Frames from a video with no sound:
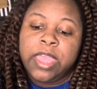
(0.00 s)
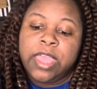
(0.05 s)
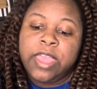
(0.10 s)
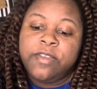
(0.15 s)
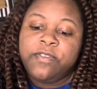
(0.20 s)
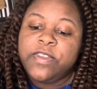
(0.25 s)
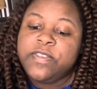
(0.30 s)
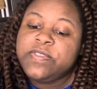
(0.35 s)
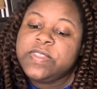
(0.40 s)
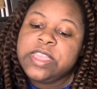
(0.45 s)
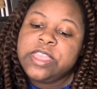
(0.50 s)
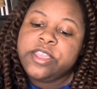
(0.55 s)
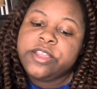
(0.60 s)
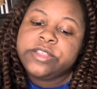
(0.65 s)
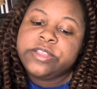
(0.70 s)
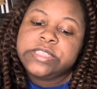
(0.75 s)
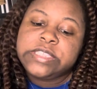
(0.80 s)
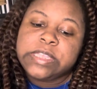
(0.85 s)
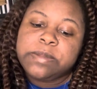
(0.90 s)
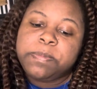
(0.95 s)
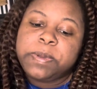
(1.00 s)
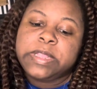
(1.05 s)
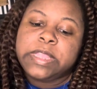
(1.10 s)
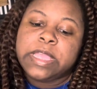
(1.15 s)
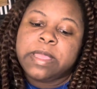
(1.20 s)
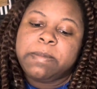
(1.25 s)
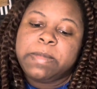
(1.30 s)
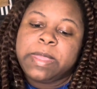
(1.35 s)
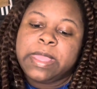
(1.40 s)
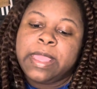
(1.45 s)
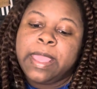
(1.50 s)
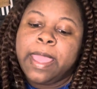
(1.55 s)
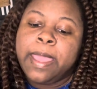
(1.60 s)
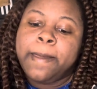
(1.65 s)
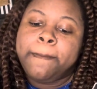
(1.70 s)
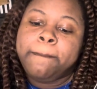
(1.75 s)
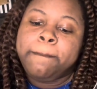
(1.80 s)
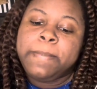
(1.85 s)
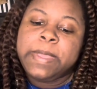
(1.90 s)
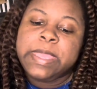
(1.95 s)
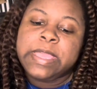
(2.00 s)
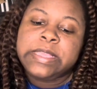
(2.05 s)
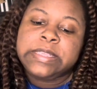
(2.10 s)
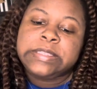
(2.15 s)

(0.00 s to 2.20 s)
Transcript: 50 Years in Polygamy, Big